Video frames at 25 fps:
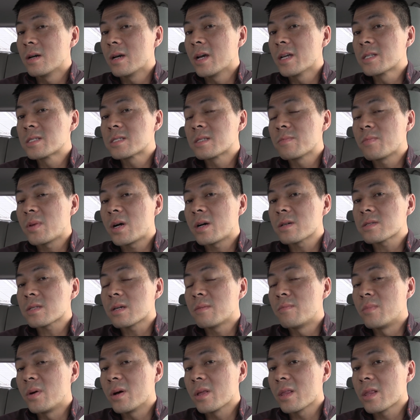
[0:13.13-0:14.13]
It's about
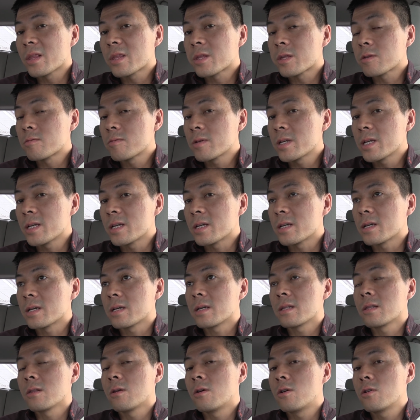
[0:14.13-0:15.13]
a Model 3
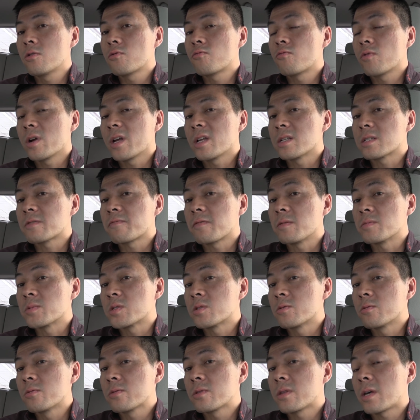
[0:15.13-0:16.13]
long range from
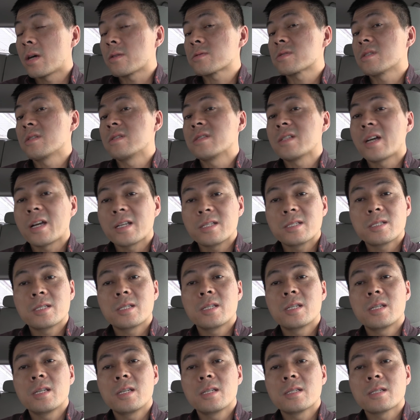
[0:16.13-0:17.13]

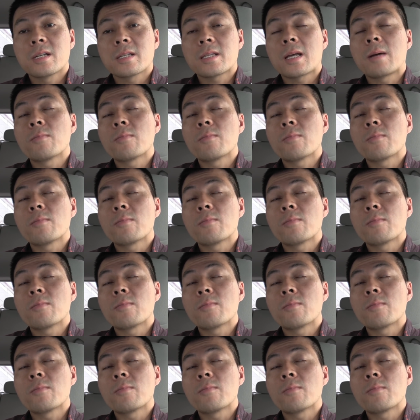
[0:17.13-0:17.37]
2019 that